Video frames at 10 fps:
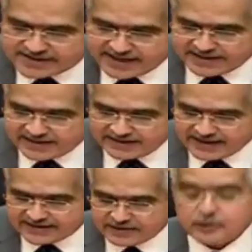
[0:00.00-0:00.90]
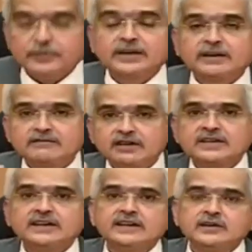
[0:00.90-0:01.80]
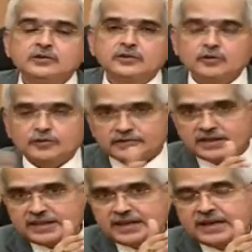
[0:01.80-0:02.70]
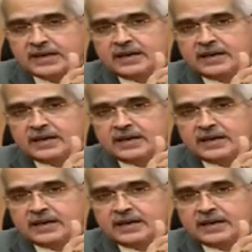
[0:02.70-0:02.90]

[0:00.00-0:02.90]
decided that it will be converted into the